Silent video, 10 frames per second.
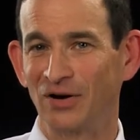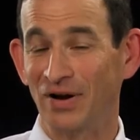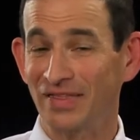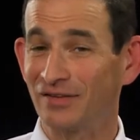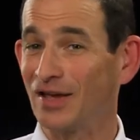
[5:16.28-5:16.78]

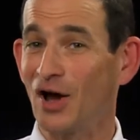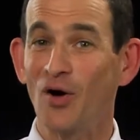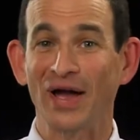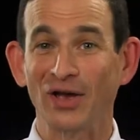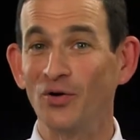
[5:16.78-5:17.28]
Right? They say,
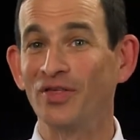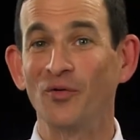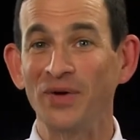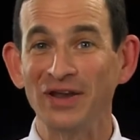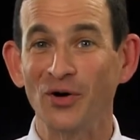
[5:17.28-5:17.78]
oh, I go to
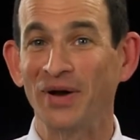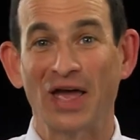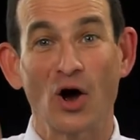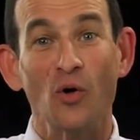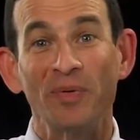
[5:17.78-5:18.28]
the window and
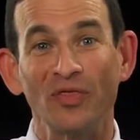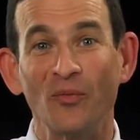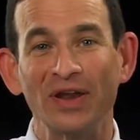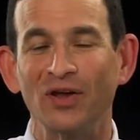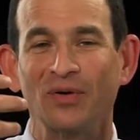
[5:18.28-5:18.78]
I open the
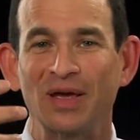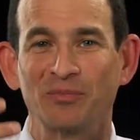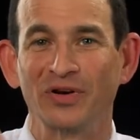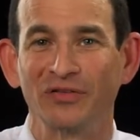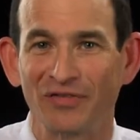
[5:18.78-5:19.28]
window and I
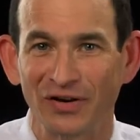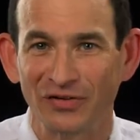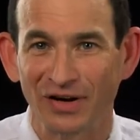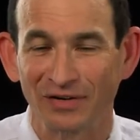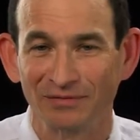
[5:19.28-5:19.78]
breathe
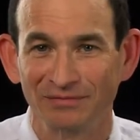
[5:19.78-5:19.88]
fresh air.